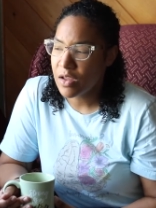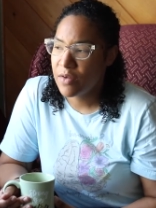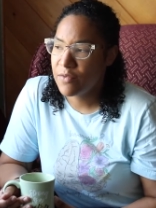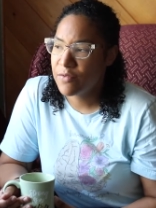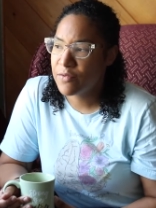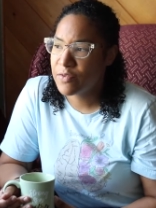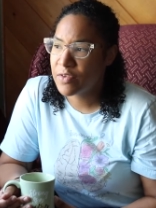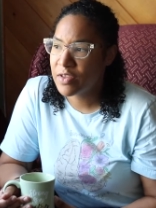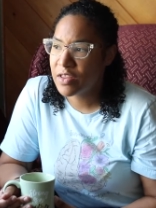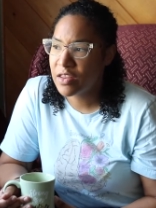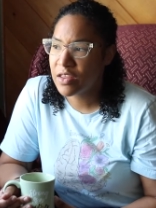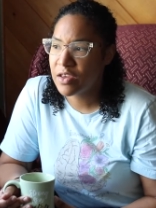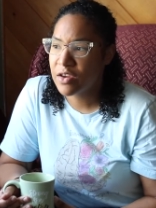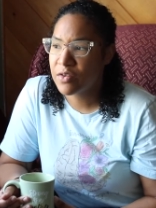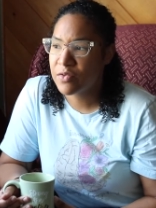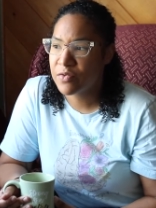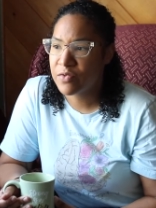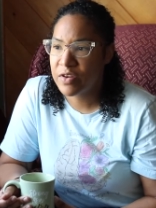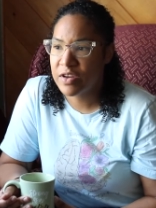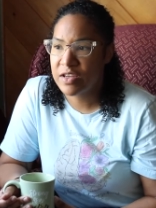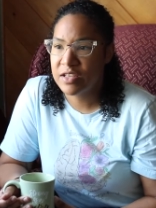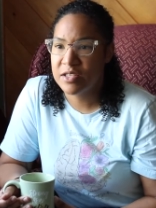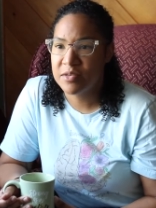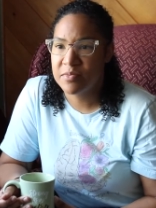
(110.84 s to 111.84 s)
feeling
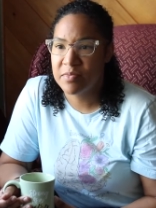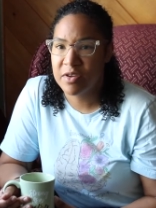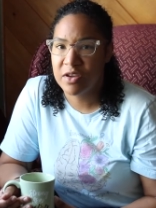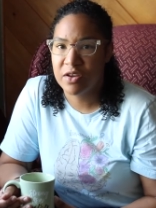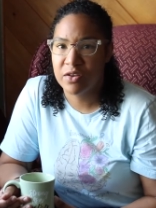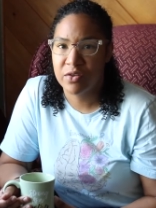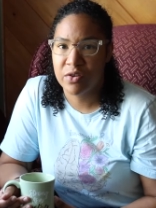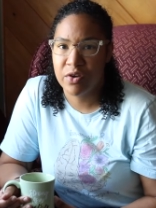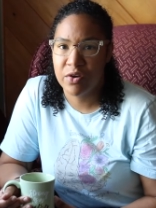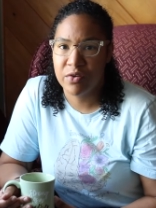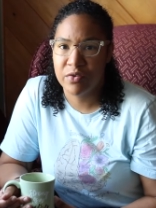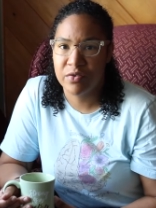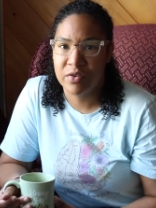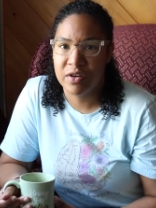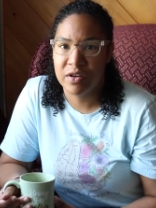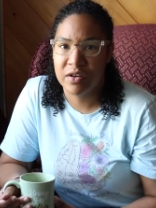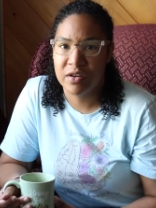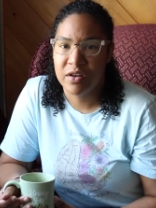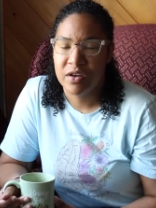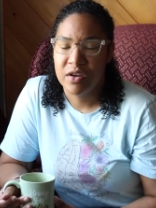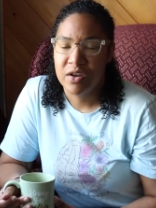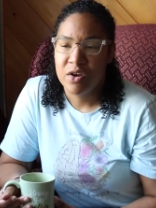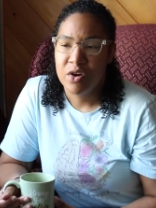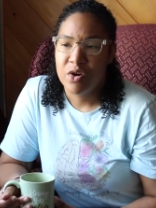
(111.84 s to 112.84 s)
afraid to be alone and
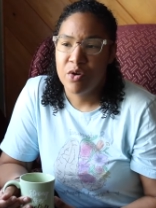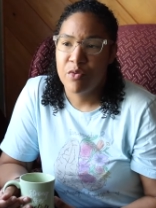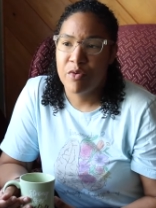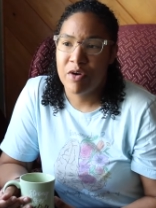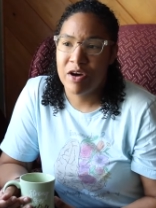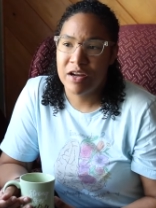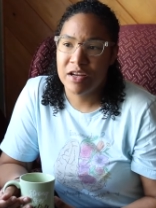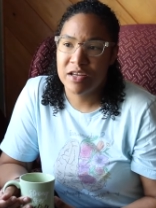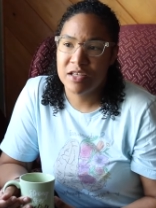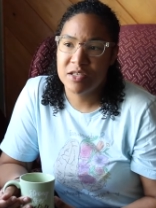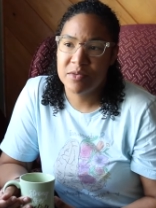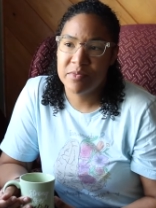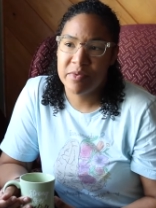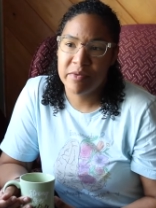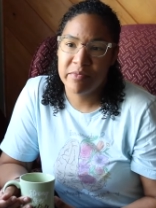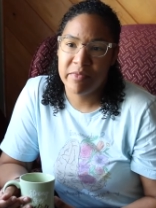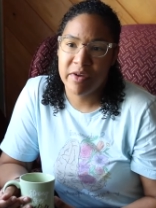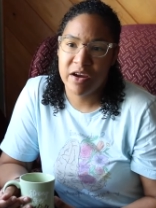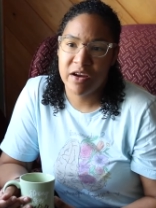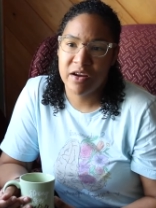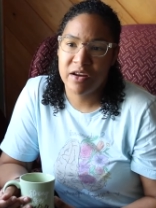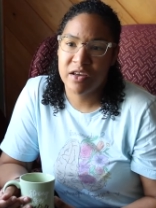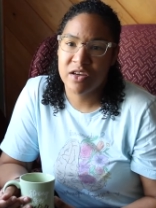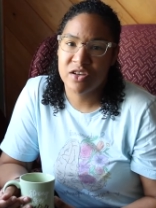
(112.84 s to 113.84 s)
wanting to be
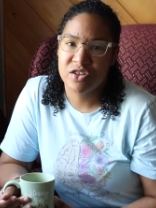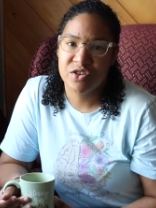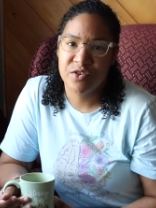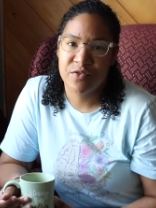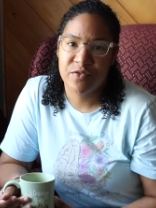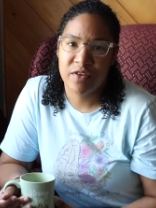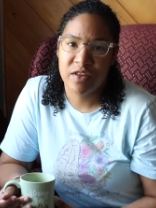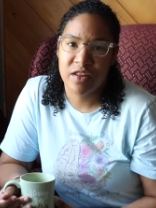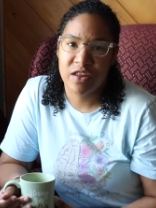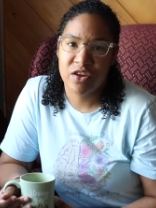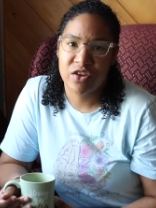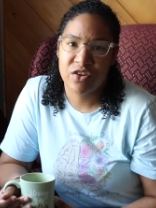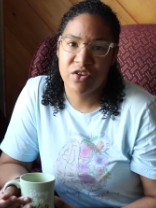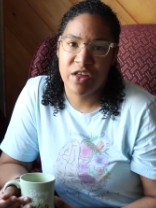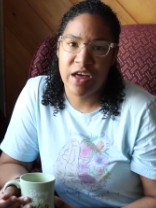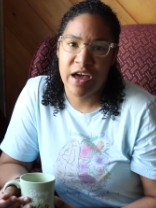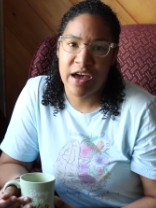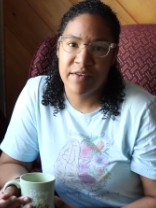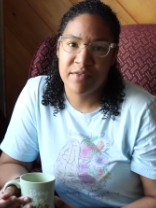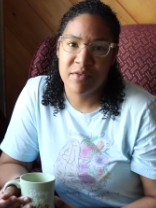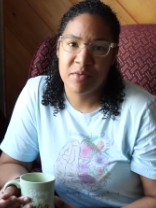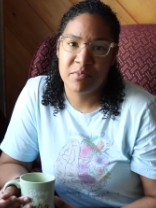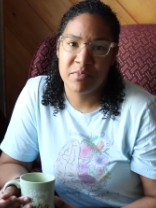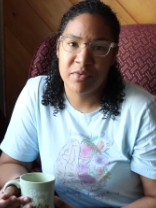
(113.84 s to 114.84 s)
married because you feel like you'll
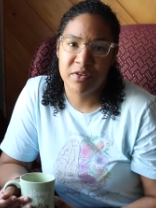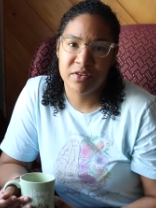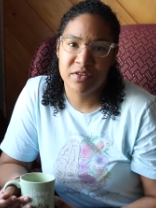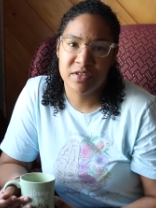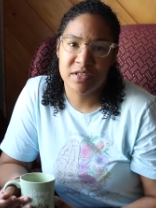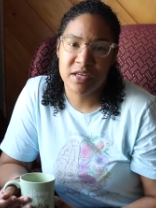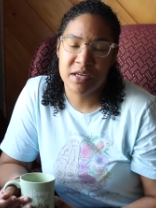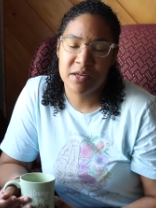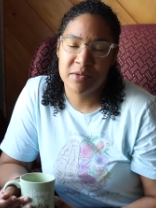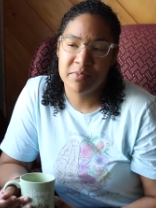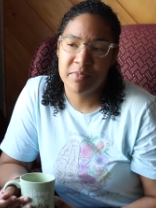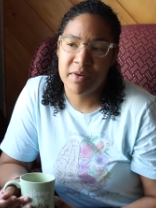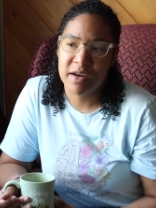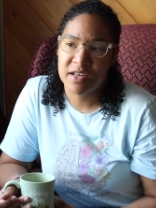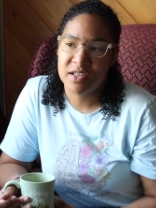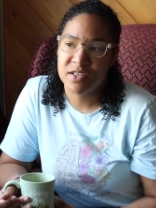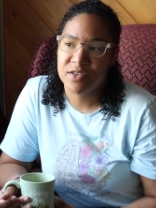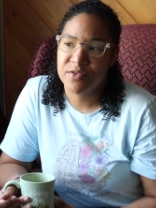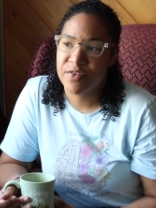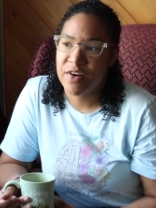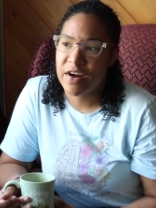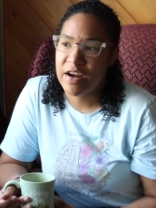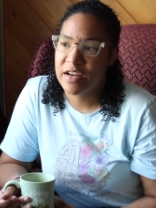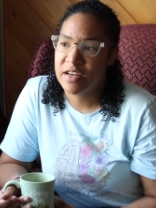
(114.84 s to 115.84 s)
have a built-in best
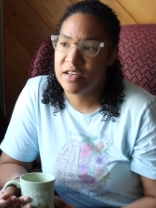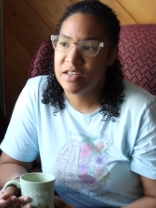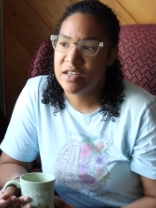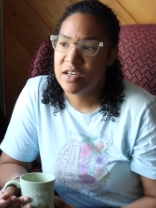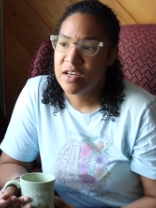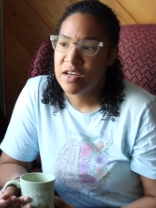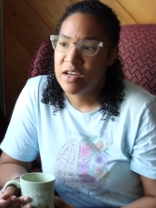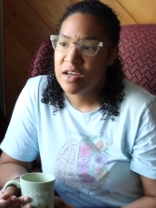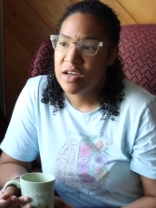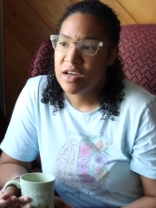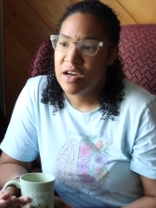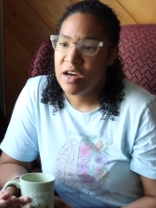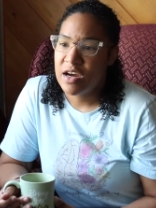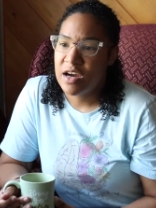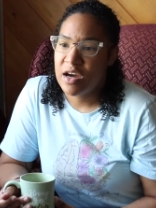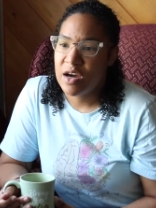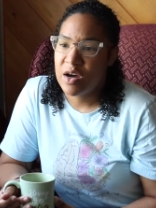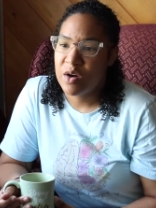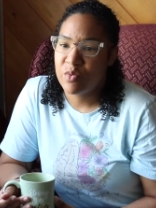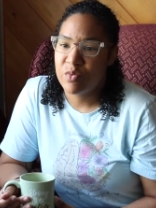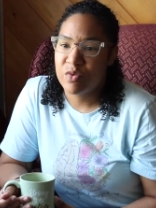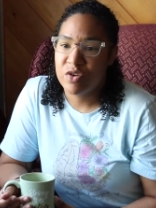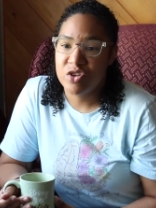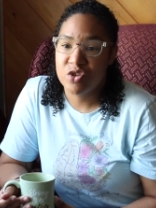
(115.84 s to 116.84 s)
friend, uh,
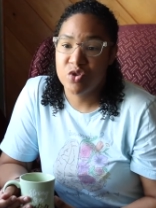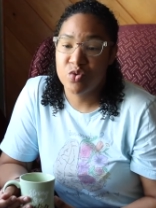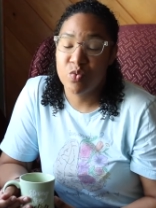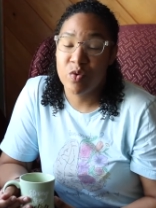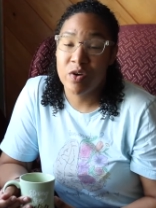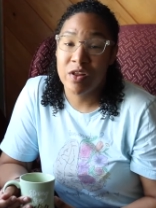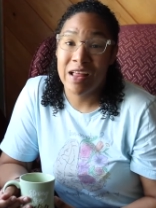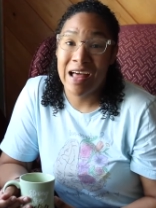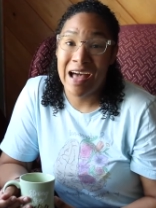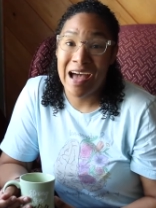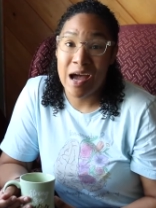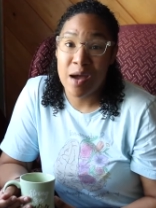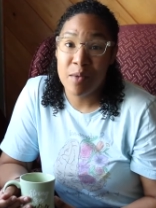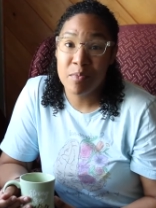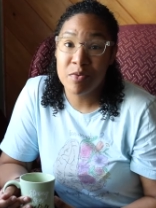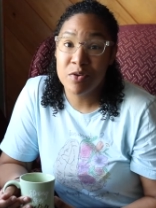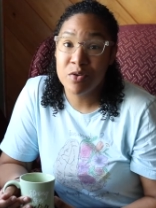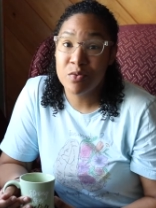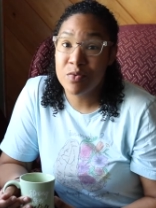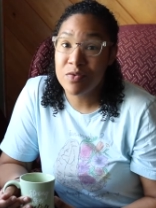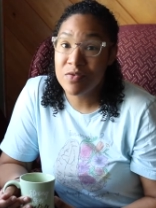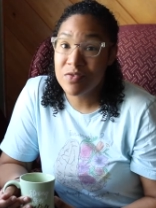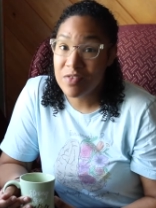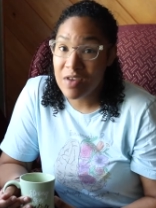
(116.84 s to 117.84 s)
which will
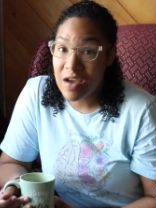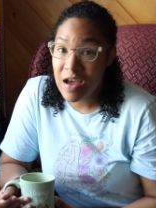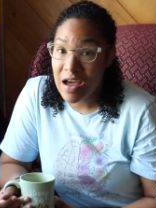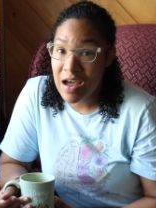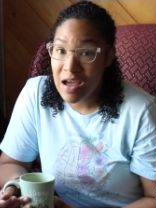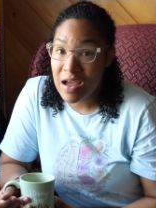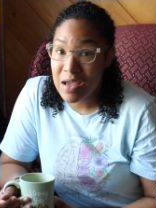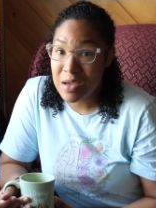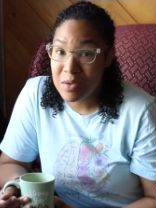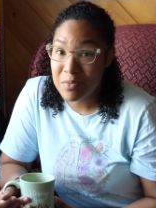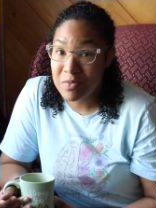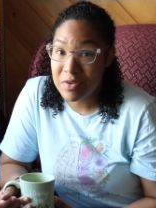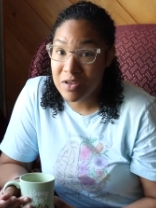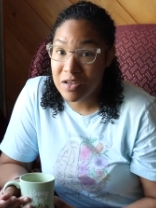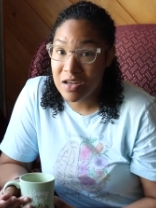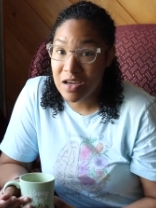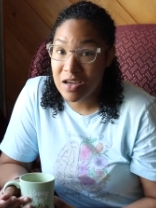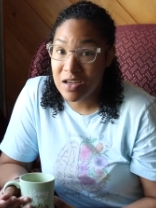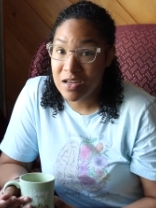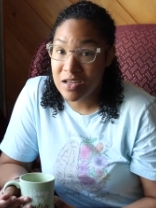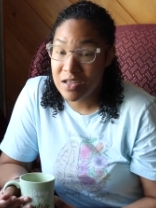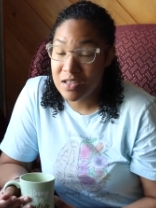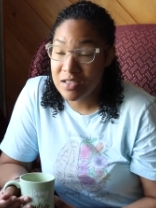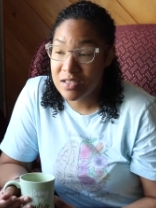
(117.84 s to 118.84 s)
happen with time but not
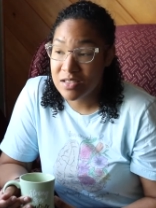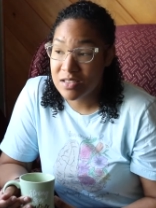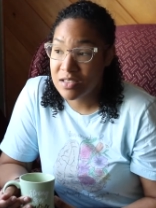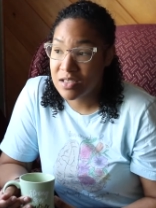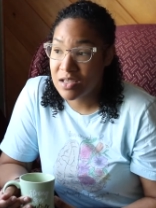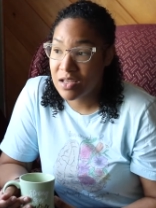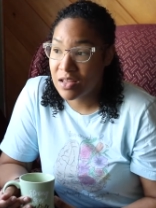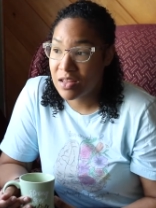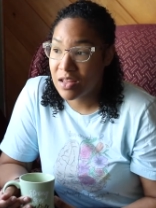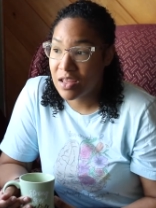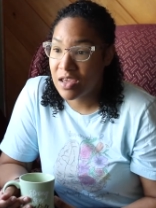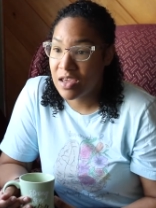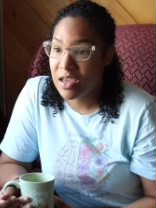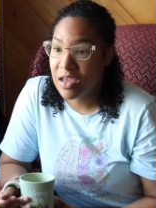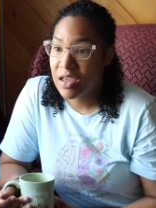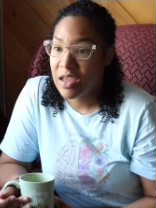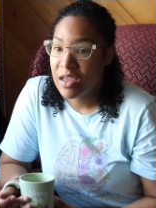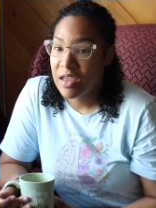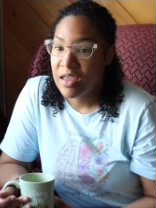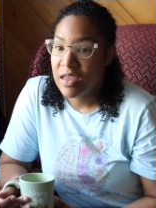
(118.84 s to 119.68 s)
instantly,